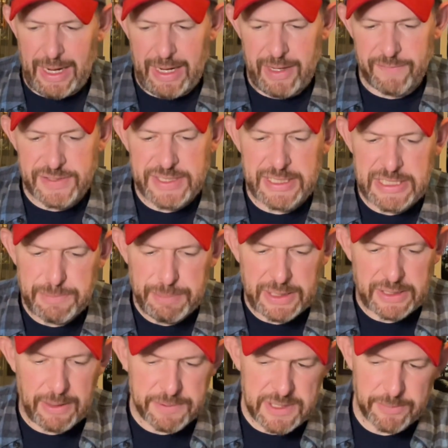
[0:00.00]
have since
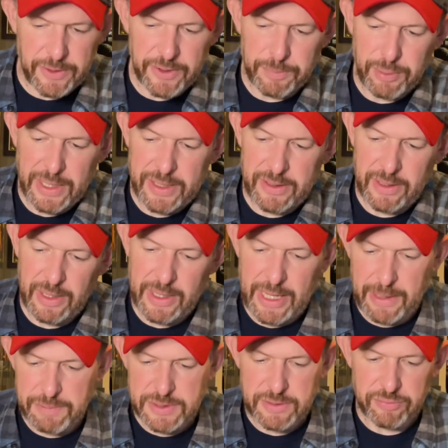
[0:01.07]
picked up some other Planet of the
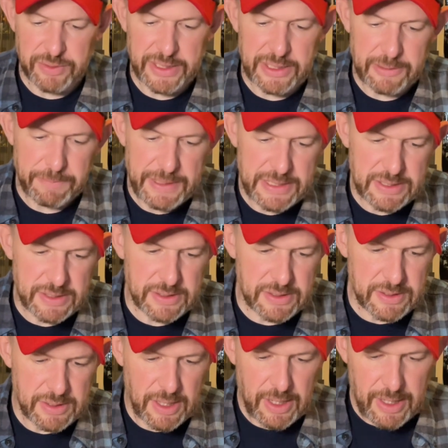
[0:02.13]
Apes related
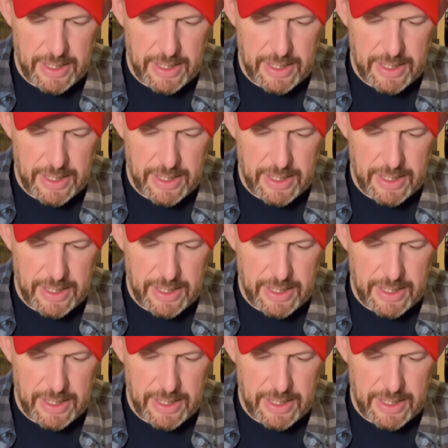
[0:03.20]
pieces,